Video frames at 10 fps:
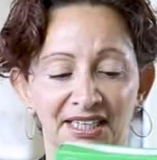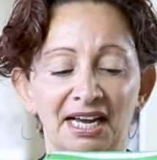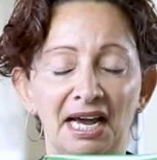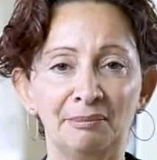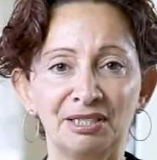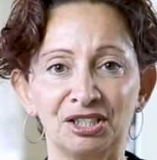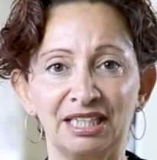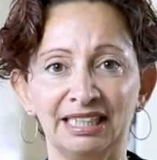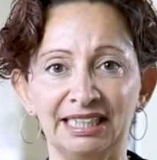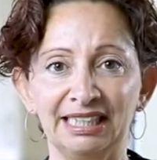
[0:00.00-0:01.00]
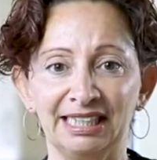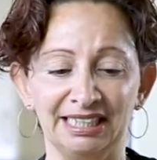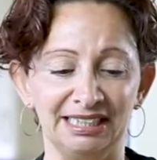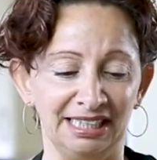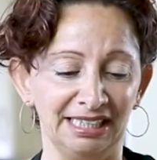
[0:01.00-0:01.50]
How much cleaner
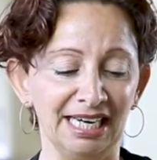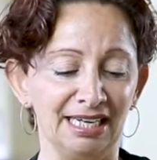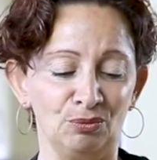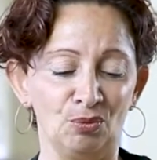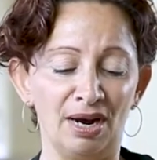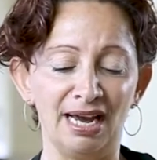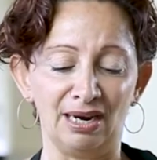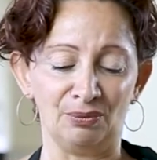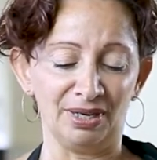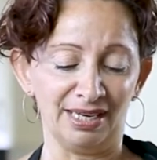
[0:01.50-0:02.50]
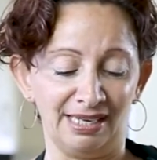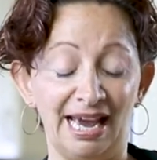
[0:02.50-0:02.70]
can you get? Wowee.